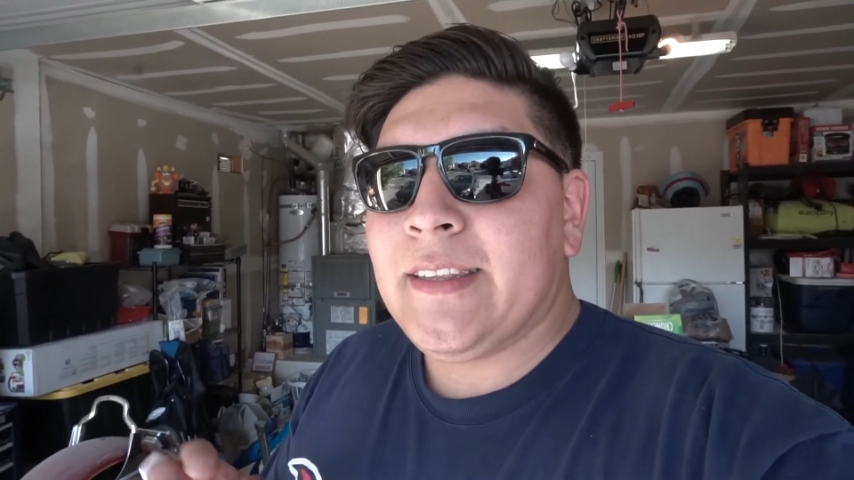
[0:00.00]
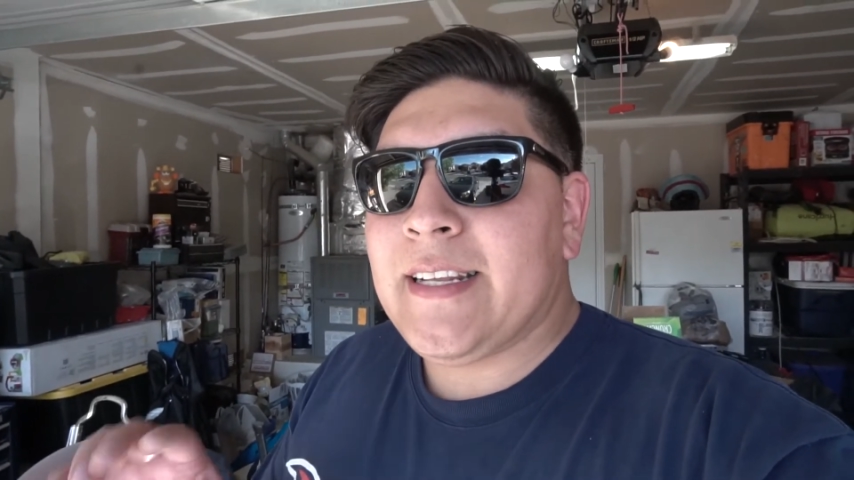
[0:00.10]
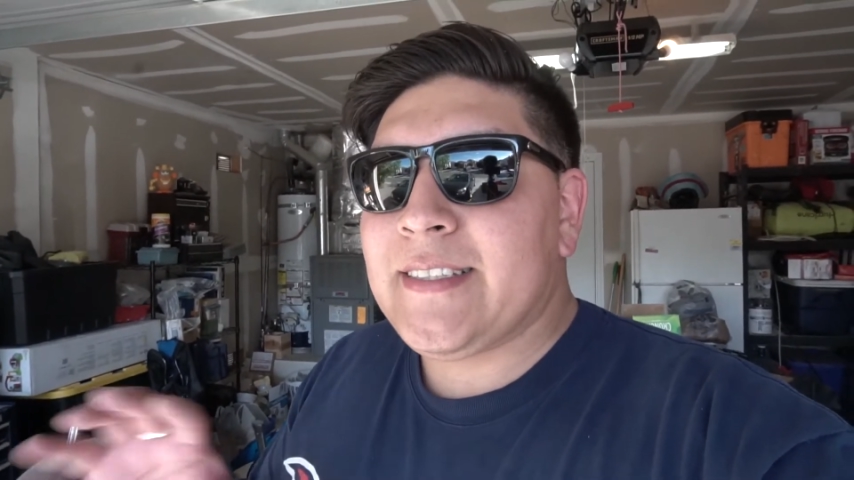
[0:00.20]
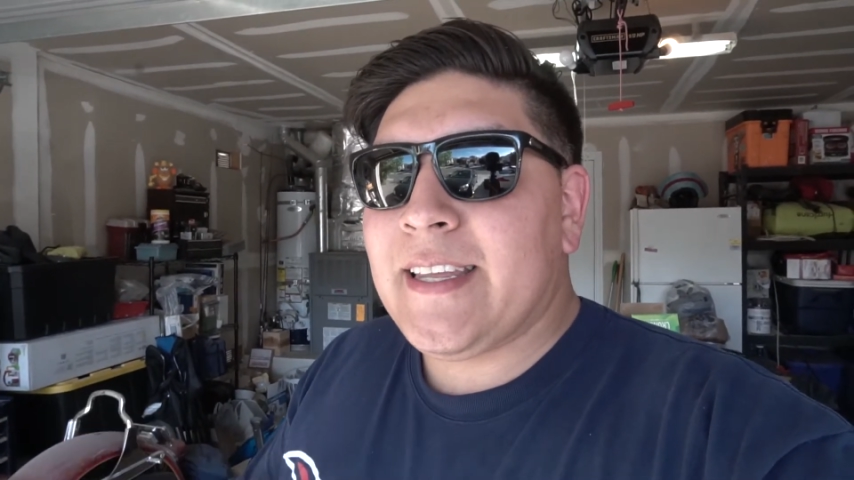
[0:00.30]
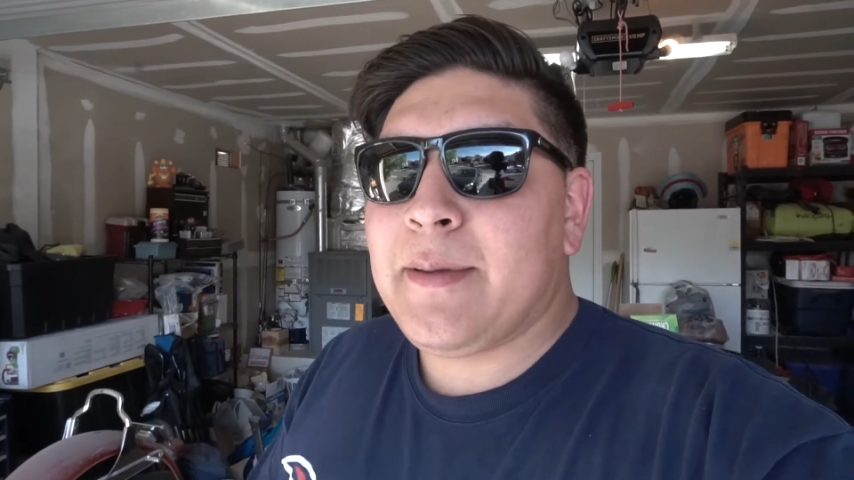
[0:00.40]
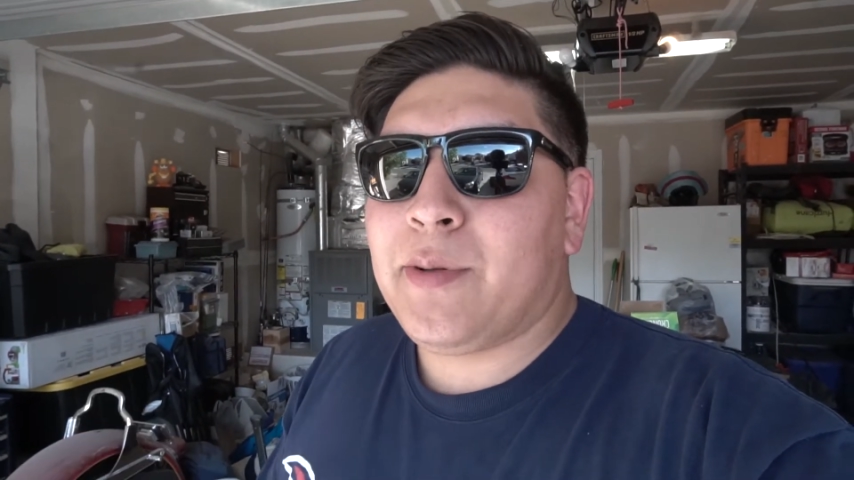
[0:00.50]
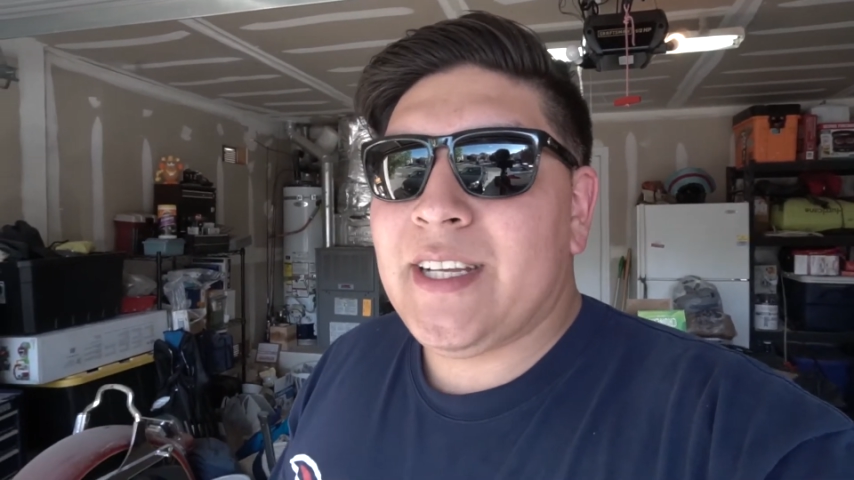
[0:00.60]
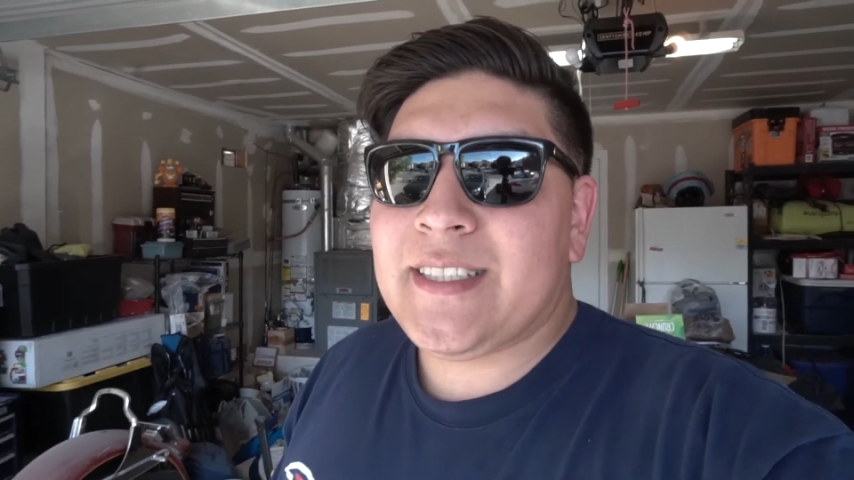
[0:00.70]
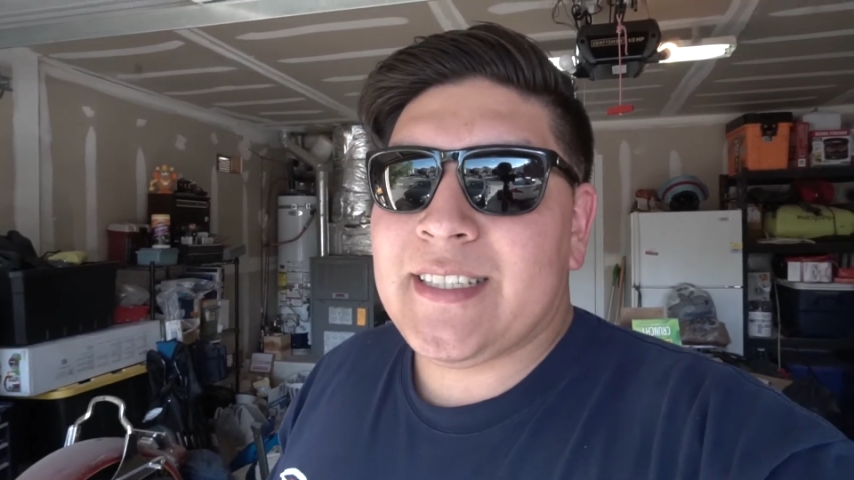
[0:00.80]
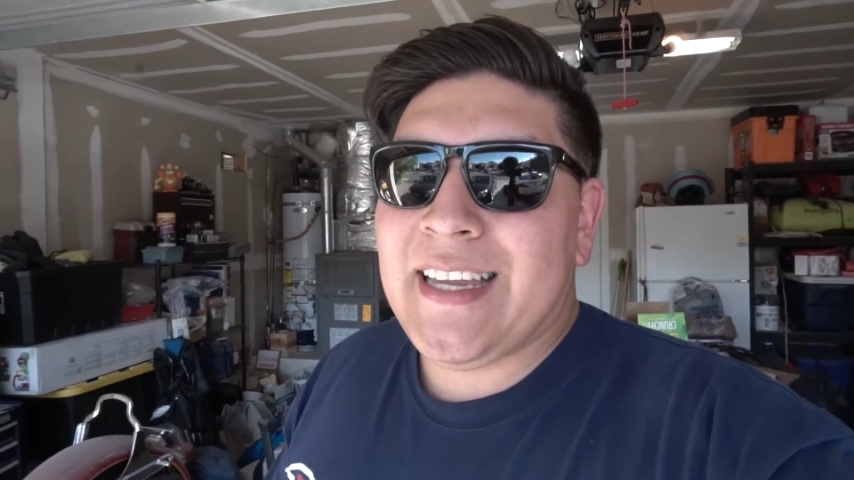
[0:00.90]
they stayed in
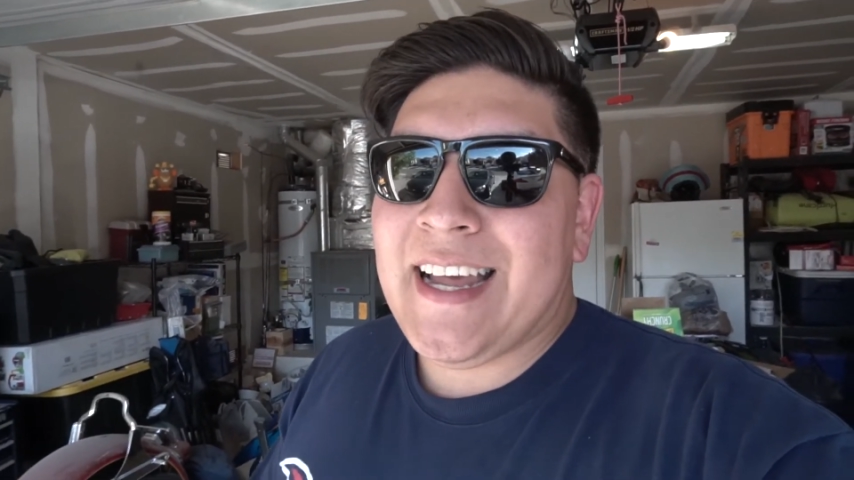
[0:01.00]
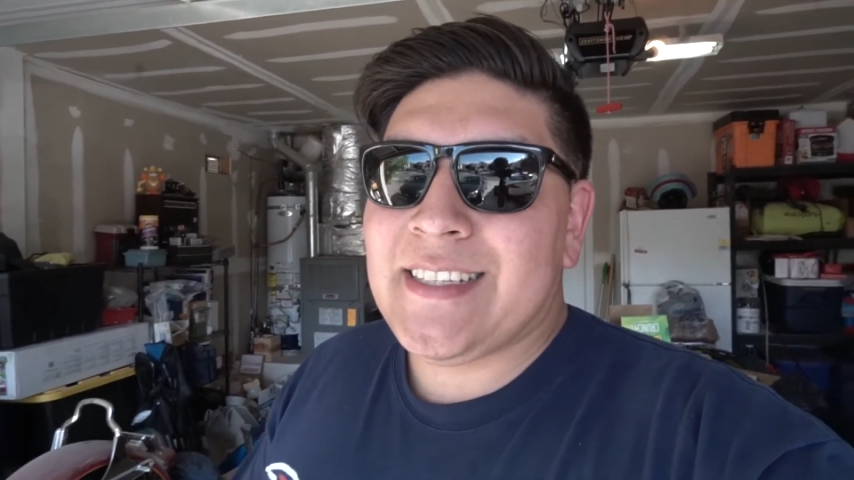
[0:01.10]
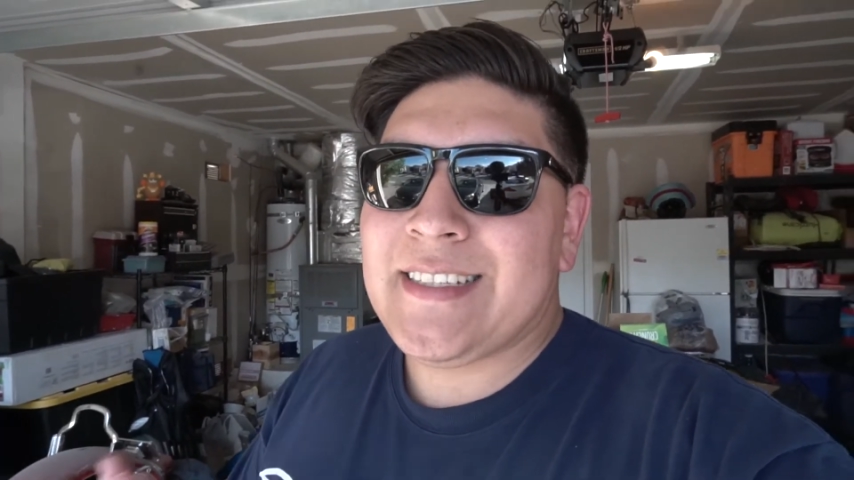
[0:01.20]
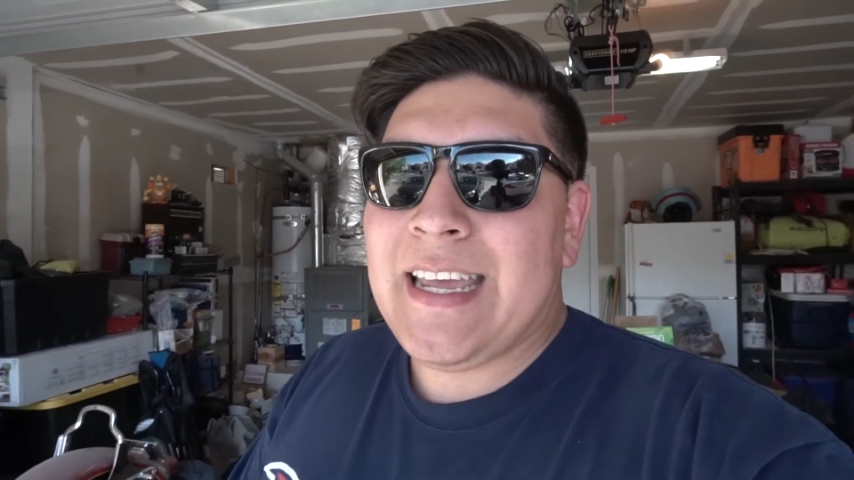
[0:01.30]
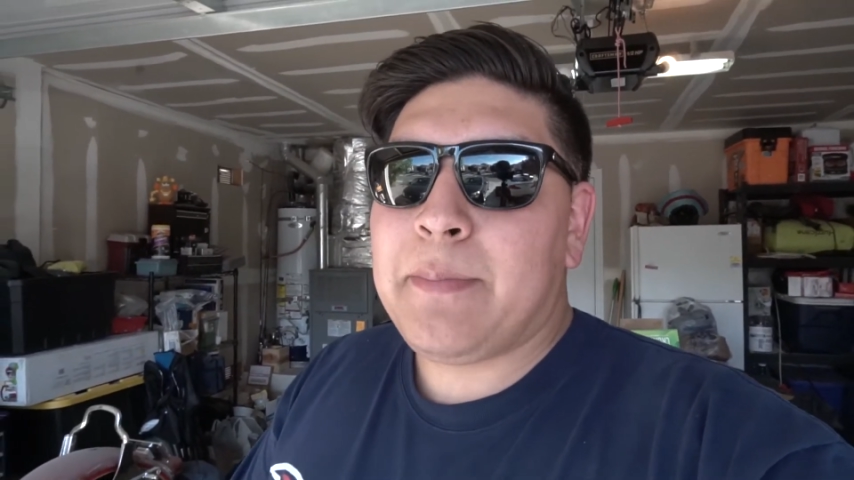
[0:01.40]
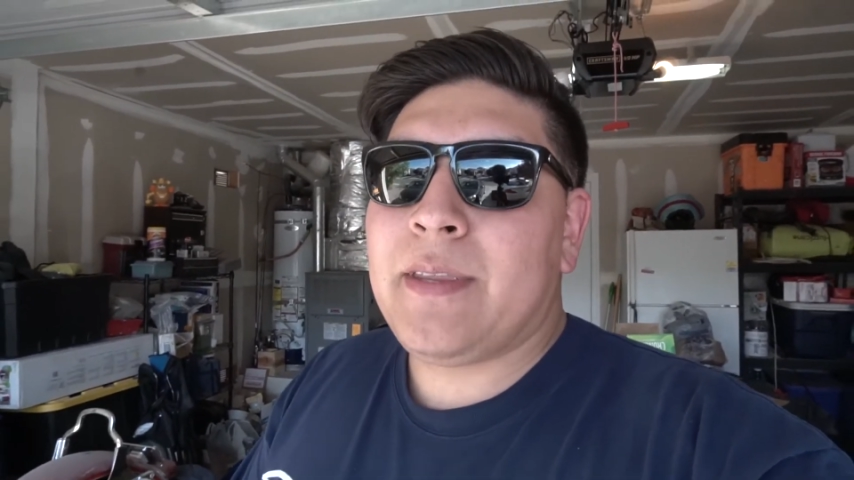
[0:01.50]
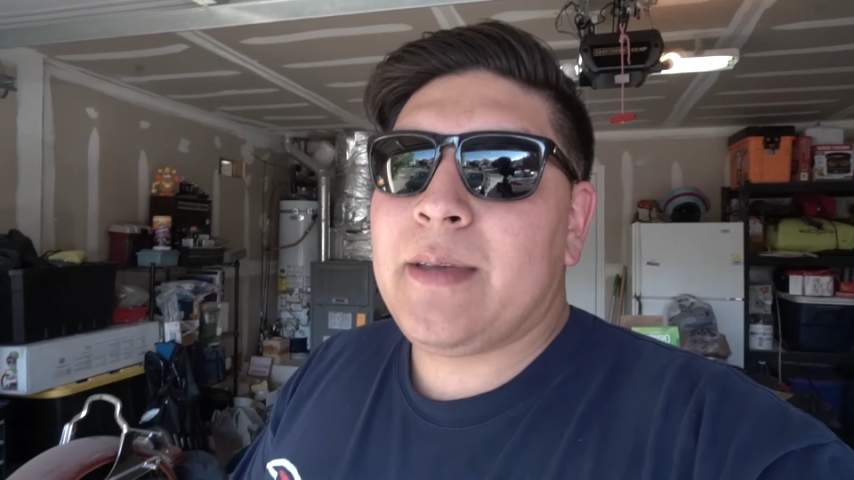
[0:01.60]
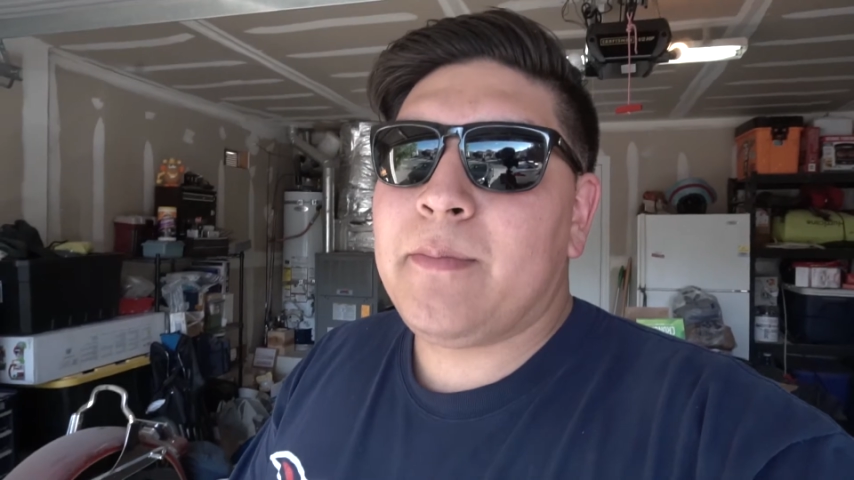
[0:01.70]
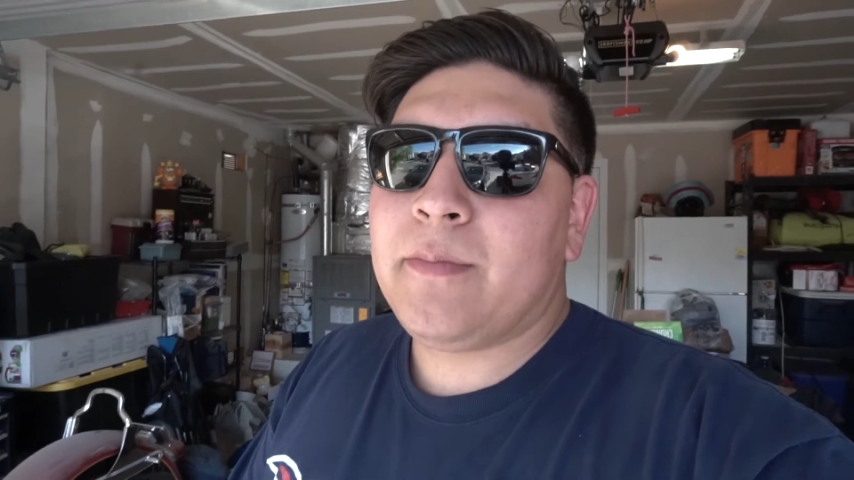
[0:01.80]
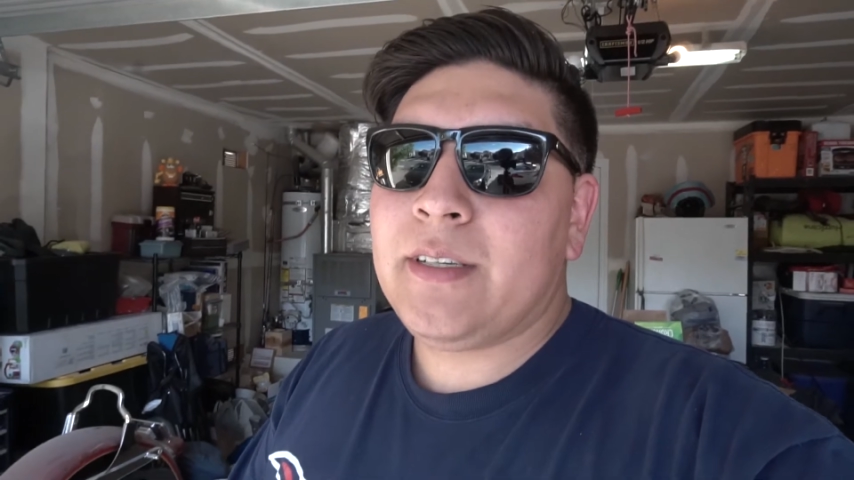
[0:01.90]
place because I had to tape
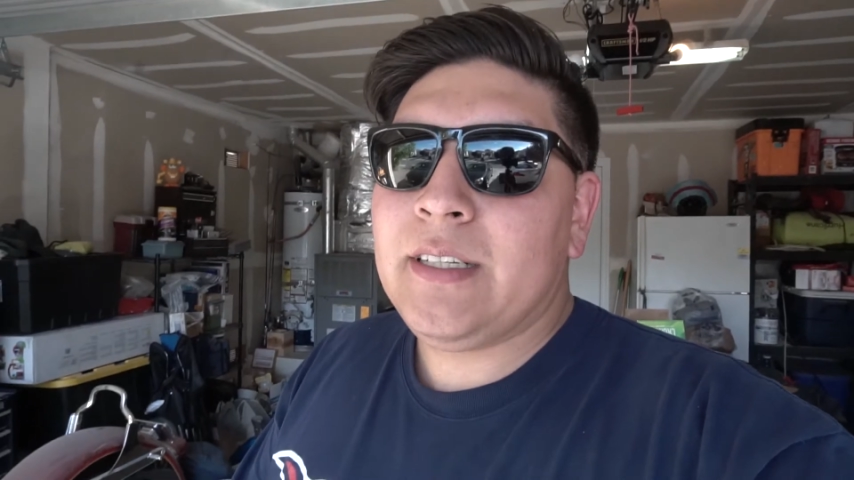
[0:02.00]
them.